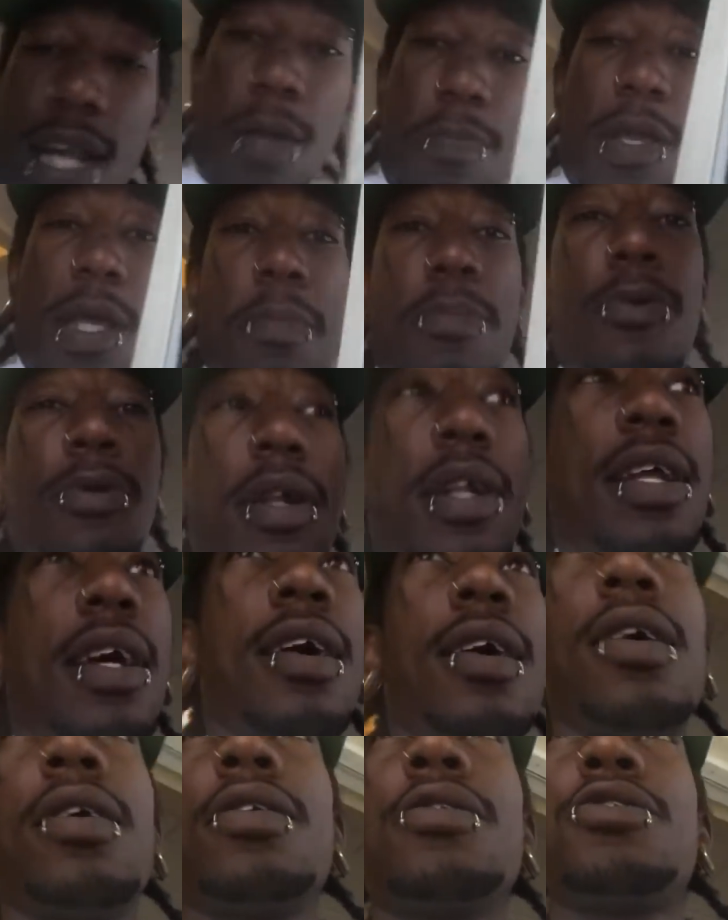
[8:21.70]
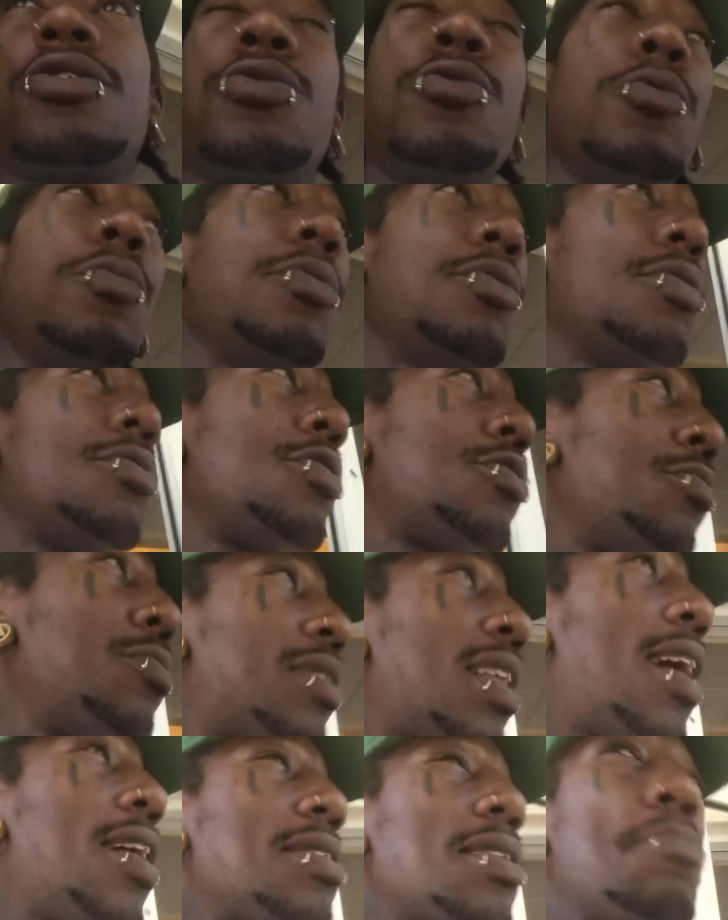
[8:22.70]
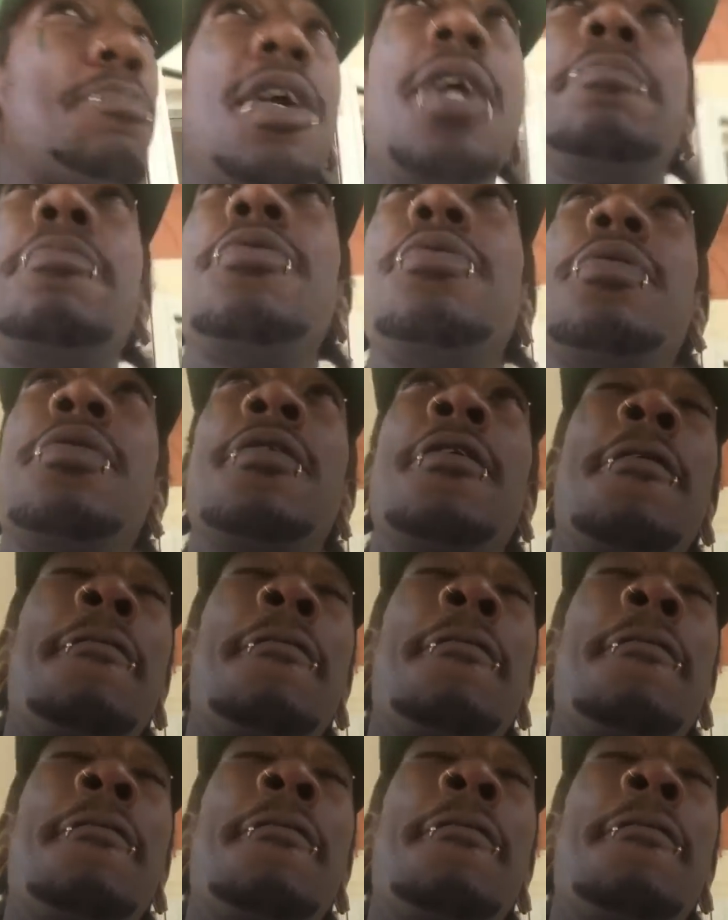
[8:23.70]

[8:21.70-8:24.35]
of people in there, two two thousand people.